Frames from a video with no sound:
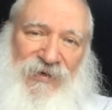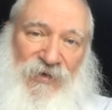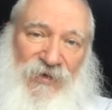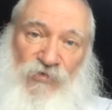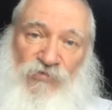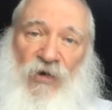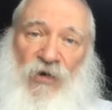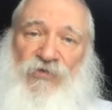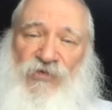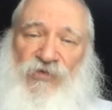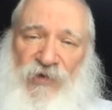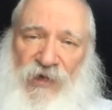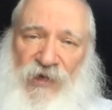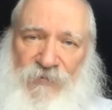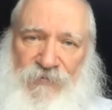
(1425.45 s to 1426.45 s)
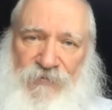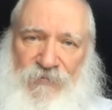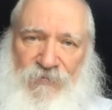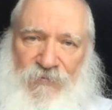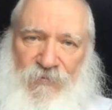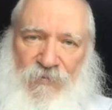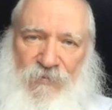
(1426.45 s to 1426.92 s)
drudgery.
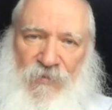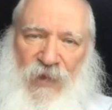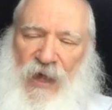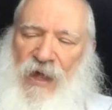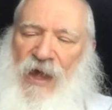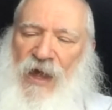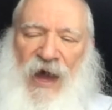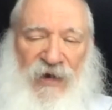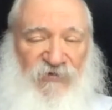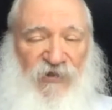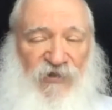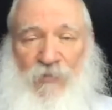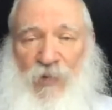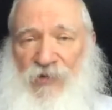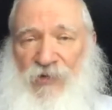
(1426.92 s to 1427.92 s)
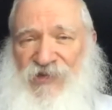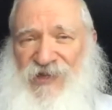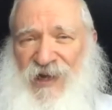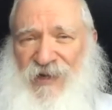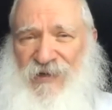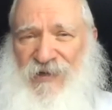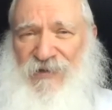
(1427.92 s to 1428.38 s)
And from both
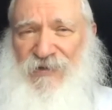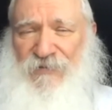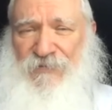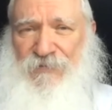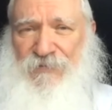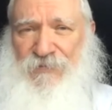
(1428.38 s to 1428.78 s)
sides.